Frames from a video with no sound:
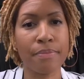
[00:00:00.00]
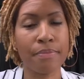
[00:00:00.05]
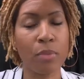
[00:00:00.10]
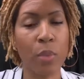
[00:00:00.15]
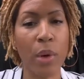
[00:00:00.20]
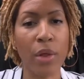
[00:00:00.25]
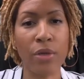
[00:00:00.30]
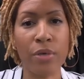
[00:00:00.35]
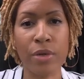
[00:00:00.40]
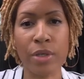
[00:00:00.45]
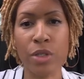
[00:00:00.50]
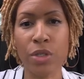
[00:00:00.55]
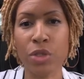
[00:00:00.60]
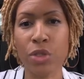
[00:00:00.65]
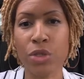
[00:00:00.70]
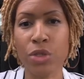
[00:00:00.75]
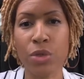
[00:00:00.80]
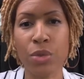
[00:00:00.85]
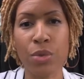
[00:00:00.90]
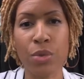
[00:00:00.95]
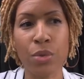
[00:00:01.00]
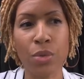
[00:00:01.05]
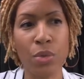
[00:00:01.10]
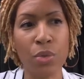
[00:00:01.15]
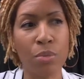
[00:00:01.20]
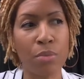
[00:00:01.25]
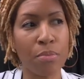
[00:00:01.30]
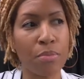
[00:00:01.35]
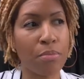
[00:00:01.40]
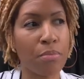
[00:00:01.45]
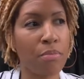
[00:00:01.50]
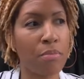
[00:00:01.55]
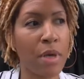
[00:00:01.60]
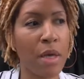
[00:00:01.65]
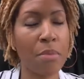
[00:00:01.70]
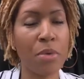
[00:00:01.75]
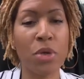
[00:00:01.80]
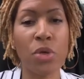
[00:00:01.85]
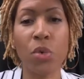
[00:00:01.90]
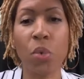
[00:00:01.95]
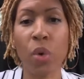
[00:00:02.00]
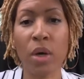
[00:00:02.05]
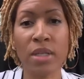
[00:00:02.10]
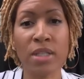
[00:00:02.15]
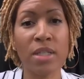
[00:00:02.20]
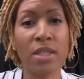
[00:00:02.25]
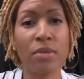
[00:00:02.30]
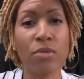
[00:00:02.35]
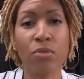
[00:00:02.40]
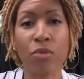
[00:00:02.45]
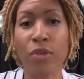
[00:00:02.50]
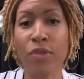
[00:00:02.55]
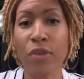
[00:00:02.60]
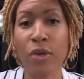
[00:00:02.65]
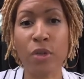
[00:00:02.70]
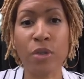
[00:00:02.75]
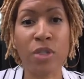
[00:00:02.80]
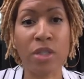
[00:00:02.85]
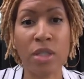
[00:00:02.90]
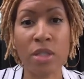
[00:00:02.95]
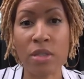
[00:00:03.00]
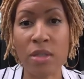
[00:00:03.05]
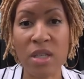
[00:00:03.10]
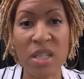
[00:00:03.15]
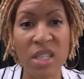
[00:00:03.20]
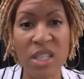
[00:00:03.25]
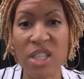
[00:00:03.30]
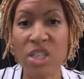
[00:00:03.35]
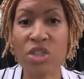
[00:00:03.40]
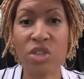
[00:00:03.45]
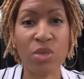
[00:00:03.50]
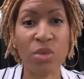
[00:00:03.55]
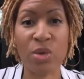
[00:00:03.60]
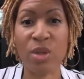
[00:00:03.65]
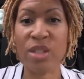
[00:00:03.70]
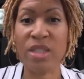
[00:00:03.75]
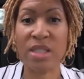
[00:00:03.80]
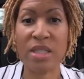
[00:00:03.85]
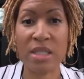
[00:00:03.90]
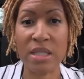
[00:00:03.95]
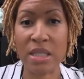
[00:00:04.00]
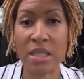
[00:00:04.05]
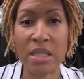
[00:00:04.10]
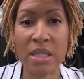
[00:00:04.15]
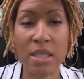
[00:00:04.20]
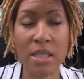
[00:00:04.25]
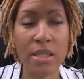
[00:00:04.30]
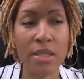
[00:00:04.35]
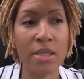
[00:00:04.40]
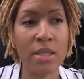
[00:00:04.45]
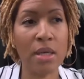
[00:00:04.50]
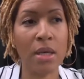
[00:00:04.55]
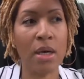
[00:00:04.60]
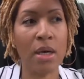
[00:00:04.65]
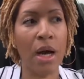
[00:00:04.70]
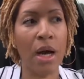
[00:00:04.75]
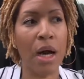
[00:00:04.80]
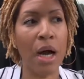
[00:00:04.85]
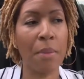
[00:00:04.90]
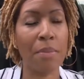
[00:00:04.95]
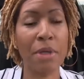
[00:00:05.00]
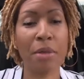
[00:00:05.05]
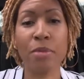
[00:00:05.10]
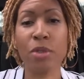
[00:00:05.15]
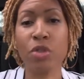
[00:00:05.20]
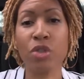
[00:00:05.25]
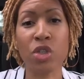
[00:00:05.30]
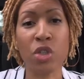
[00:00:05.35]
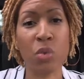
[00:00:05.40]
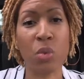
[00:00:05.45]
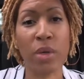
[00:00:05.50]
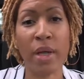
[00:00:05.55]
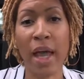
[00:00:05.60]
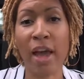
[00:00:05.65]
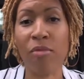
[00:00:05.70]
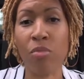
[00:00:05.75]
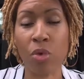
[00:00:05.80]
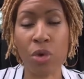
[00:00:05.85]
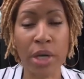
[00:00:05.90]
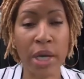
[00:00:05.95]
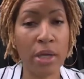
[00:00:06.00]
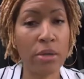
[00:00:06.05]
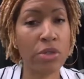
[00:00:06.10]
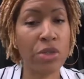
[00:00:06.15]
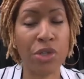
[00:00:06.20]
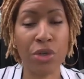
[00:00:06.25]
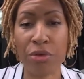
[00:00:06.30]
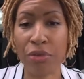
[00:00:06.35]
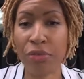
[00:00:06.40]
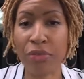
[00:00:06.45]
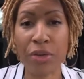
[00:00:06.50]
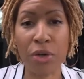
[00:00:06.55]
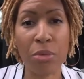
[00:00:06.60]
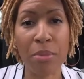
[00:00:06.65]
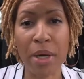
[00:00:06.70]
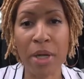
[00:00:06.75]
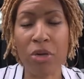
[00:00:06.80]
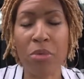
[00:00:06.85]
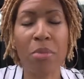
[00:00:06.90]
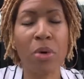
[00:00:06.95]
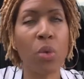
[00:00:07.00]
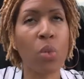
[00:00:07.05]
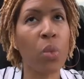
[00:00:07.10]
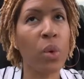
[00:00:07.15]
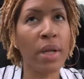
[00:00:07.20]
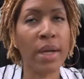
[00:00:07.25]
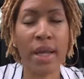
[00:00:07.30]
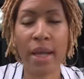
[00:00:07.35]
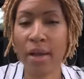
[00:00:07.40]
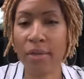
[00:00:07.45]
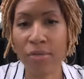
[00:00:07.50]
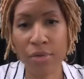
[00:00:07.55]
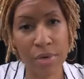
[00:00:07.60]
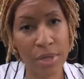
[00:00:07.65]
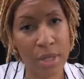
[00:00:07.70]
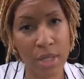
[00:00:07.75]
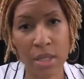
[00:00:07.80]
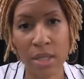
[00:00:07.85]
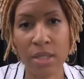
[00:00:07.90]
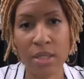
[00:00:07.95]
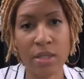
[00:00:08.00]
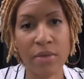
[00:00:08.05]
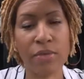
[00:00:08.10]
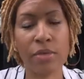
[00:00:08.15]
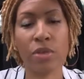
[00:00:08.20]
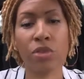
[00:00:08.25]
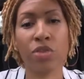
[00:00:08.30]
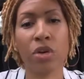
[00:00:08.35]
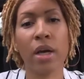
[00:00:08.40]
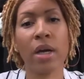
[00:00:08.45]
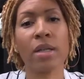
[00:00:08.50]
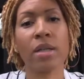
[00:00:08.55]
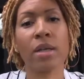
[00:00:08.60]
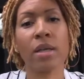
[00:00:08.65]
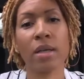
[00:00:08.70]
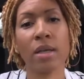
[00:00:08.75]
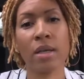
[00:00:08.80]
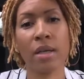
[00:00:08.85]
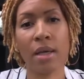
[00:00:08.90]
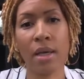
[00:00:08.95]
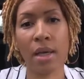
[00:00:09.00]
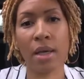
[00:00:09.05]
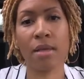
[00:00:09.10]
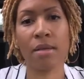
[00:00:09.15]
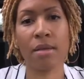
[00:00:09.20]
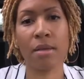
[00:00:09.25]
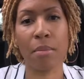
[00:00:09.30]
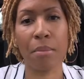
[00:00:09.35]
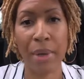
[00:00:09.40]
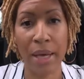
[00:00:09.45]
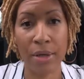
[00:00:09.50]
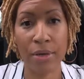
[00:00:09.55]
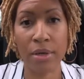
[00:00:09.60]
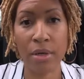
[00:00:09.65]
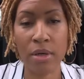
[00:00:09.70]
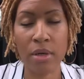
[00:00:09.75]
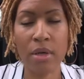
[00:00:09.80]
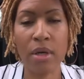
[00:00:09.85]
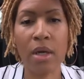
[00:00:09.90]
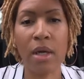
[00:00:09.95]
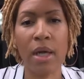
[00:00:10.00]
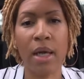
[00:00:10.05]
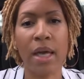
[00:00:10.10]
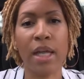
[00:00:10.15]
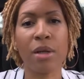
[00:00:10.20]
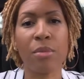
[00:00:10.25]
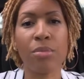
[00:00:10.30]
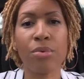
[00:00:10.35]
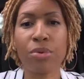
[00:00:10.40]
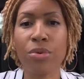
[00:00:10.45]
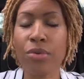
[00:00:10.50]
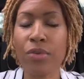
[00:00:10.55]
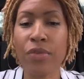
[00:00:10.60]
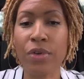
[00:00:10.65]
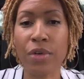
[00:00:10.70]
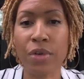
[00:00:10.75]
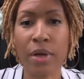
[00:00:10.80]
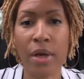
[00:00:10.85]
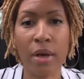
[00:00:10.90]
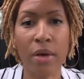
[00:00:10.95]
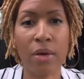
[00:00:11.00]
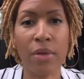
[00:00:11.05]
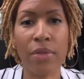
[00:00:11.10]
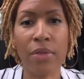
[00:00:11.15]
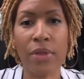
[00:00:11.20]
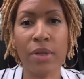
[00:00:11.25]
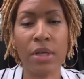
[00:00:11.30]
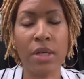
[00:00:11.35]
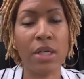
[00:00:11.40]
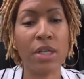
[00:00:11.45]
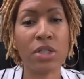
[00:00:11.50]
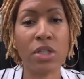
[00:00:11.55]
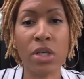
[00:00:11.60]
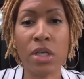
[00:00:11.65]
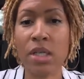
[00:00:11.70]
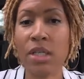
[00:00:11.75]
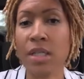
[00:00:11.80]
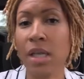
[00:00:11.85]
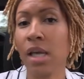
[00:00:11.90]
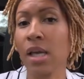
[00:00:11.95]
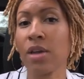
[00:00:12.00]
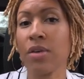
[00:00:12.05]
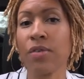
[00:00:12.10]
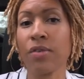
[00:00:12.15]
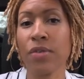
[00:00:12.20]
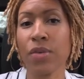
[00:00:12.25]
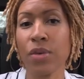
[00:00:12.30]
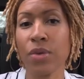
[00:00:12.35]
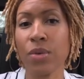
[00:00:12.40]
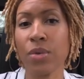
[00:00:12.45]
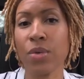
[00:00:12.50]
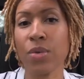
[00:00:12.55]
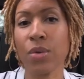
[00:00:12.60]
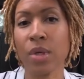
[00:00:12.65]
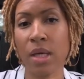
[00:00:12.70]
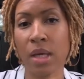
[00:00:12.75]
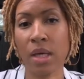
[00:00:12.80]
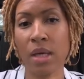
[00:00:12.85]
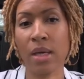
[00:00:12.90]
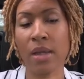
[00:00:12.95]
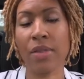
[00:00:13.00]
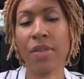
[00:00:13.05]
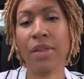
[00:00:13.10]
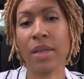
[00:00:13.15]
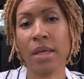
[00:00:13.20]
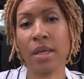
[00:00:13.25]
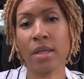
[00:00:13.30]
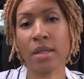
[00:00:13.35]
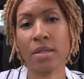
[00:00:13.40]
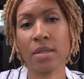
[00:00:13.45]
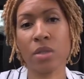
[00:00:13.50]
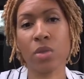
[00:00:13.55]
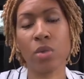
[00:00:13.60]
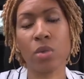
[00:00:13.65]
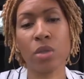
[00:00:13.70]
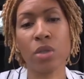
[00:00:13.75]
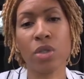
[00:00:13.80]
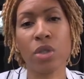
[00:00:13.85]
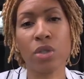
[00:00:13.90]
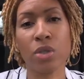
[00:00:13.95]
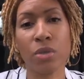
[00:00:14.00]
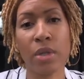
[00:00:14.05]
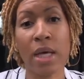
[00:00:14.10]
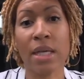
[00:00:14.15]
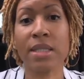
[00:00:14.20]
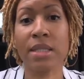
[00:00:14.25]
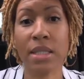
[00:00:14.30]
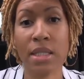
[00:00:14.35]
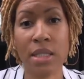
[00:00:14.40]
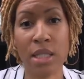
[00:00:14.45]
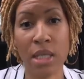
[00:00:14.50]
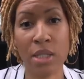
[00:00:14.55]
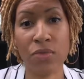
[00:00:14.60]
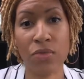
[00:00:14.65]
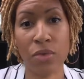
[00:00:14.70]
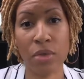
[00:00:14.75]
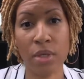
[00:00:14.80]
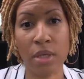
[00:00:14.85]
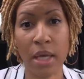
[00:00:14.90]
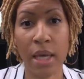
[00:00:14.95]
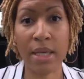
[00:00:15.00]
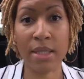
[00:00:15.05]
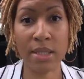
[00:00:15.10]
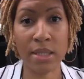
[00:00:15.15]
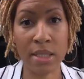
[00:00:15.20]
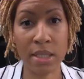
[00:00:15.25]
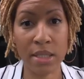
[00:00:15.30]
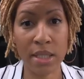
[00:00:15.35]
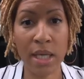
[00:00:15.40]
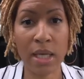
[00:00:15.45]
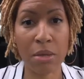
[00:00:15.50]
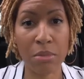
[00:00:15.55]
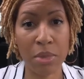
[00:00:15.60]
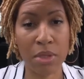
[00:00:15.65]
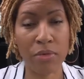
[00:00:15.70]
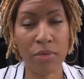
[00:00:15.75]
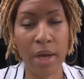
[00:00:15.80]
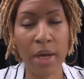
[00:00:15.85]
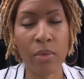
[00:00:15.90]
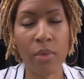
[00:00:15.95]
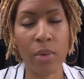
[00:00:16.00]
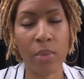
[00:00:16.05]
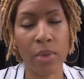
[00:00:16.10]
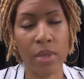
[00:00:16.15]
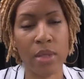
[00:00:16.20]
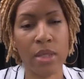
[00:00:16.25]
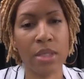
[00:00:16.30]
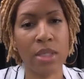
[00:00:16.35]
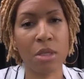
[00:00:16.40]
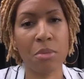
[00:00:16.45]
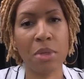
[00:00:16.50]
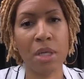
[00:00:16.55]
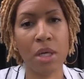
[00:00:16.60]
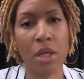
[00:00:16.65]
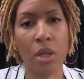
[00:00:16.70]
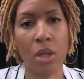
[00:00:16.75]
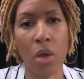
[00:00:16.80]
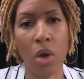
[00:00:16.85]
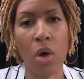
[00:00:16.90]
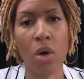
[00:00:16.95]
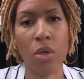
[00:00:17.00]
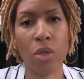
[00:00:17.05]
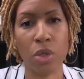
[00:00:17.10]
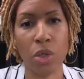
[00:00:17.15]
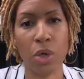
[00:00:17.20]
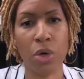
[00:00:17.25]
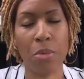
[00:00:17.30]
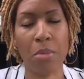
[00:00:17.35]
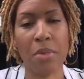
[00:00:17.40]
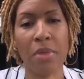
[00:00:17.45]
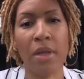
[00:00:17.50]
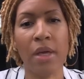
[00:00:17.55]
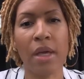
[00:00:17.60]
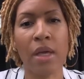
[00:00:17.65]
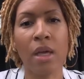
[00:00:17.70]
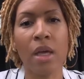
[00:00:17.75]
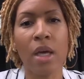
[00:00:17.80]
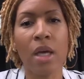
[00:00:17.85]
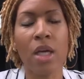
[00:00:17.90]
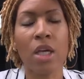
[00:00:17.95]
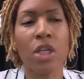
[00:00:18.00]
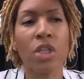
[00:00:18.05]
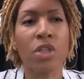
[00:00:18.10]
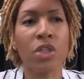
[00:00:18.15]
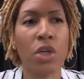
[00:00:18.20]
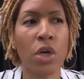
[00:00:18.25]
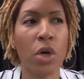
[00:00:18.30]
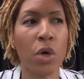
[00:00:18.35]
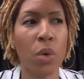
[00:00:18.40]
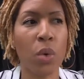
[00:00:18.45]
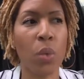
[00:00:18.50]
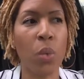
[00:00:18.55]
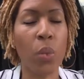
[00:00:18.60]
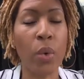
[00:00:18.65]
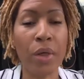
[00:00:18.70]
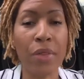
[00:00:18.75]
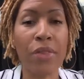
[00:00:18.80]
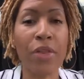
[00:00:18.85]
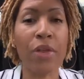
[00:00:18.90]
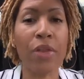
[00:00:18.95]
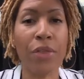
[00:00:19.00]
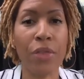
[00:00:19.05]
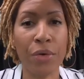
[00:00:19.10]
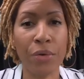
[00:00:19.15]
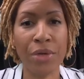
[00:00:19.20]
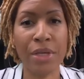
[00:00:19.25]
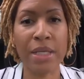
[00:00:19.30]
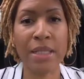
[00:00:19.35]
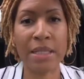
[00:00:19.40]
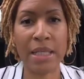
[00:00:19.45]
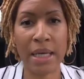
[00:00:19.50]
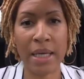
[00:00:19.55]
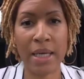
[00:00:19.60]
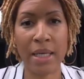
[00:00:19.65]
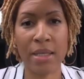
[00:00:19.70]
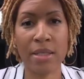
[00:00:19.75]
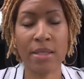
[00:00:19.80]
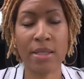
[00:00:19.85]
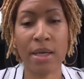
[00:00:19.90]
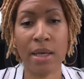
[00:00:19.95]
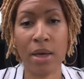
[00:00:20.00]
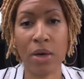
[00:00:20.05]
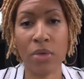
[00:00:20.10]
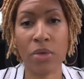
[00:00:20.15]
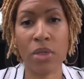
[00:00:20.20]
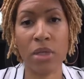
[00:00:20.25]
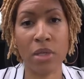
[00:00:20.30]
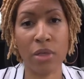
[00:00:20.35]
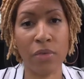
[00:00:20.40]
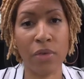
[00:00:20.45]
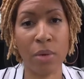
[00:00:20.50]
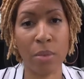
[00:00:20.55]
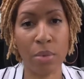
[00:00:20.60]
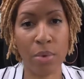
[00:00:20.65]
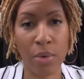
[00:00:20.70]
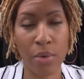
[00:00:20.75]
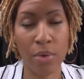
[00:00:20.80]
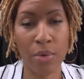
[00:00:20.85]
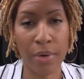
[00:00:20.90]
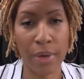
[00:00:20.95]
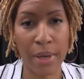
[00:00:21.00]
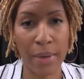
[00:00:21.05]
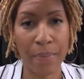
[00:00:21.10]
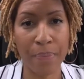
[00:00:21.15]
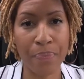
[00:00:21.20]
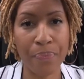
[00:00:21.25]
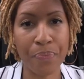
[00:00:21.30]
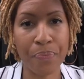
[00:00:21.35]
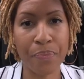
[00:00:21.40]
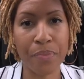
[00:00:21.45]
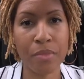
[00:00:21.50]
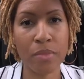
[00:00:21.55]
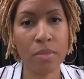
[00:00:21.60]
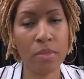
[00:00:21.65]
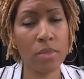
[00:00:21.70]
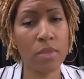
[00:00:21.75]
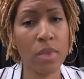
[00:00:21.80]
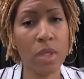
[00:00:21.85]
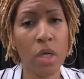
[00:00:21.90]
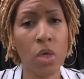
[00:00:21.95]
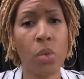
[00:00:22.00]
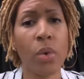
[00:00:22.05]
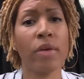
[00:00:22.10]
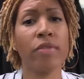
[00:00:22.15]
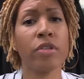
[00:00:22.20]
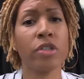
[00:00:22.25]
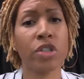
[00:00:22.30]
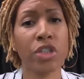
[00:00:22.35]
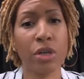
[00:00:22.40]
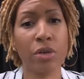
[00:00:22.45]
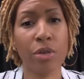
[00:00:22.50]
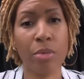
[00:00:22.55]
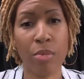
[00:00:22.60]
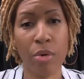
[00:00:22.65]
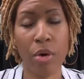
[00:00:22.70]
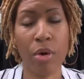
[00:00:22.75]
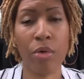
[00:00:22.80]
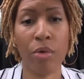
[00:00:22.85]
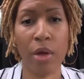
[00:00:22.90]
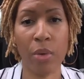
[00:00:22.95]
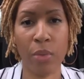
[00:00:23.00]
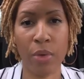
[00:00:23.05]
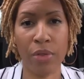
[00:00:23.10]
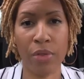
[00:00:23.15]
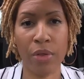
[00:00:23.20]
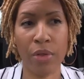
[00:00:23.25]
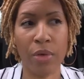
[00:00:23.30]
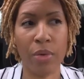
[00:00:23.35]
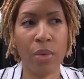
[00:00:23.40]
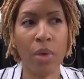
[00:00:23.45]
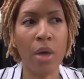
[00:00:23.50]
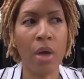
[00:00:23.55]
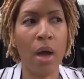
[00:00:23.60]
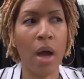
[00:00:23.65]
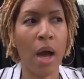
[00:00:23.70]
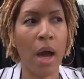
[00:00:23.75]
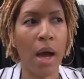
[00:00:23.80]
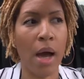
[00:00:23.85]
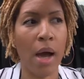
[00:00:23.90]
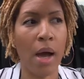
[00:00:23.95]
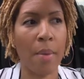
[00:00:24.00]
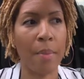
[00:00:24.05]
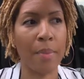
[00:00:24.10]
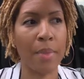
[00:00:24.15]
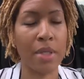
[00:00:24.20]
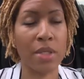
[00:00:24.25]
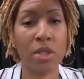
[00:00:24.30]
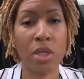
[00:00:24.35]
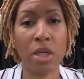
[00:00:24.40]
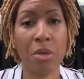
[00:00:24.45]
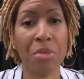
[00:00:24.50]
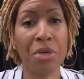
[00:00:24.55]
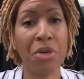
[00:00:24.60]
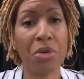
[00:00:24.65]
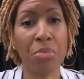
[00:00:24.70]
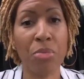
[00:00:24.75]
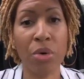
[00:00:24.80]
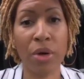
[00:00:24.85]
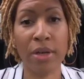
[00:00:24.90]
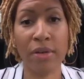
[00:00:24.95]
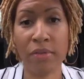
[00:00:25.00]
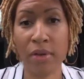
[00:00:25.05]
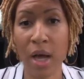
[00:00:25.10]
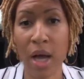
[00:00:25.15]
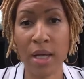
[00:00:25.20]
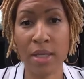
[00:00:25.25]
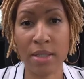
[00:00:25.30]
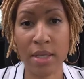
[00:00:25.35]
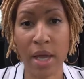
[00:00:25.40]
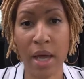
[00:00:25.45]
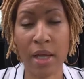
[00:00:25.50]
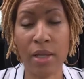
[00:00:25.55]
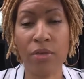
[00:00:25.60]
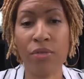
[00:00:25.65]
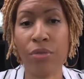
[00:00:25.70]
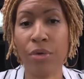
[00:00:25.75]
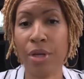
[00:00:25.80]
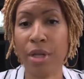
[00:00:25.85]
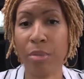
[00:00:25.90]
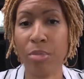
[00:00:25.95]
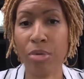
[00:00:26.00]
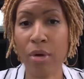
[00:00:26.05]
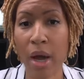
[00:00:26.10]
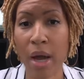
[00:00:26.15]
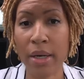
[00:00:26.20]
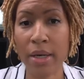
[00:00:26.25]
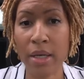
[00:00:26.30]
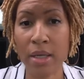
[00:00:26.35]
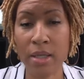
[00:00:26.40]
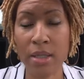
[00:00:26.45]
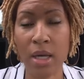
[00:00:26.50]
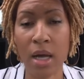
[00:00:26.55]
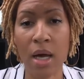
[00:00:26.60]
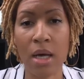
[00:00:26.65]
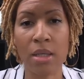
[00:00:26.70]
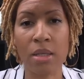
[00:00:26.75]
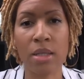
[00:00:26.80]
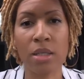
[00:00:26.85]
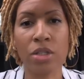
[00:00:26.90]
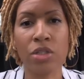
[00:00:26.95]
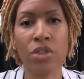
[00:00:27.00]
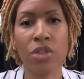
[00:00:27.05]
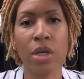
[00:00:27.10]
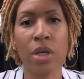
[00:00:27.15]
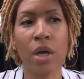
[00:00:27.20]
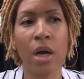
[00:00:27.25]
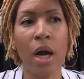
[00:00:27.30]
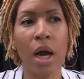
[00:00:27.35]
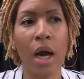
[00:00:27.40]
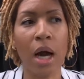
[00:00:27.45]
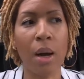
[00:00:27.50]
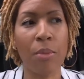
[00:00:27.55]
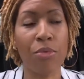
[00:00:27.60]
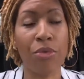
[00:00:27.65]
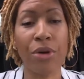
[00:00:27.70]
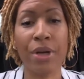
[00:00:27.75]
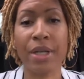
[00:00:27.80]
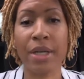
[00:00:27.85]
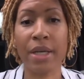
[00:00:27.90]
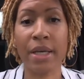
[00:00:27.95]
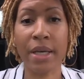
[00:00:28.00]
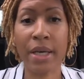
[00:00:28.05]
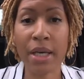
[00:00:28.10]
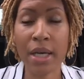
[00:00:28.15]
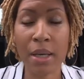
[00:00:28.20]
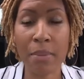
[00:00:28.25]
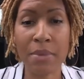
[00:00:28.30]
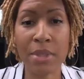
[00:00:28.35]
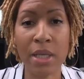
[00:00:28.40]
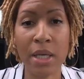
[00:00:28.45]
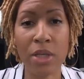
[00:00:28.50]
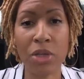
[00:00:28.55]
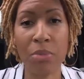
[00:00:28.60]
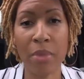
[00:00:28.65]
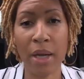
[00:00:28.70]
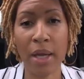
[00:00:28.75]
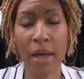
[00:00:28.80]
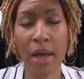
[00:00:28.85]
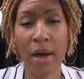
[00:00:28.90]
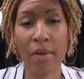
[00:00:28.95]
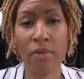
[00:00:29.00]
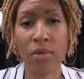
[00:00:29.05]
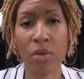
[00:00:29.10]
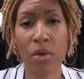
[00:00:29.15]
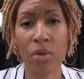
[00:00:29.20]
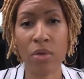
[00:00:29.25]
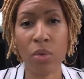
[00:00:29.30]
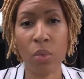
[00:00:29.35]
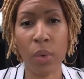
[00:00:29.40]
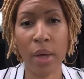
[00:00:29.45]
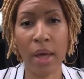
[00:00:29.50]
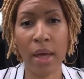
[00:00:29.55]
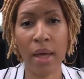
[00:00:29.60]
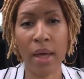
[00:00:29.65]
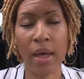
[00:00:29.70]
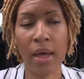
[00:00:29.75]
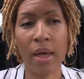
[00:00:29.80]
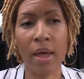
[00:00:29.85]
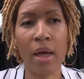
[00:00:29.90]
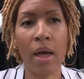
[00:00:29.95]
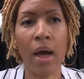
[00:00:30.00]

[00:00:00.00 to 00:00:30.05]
whether it's to maybe you want to reverse a condition or a disease, maybe you just want to have more energy or feel better. But whatever it is, if you're trying to get better and improve your health, it's going to take a few key things in order to do that successfully and sustainably, right? We want this to be a long term thing. So, with the 30 Days to Healthy Living program, whoever shared the program with you is going to be your point of contact for any product knowledge, for any hiccups that you might have along the way.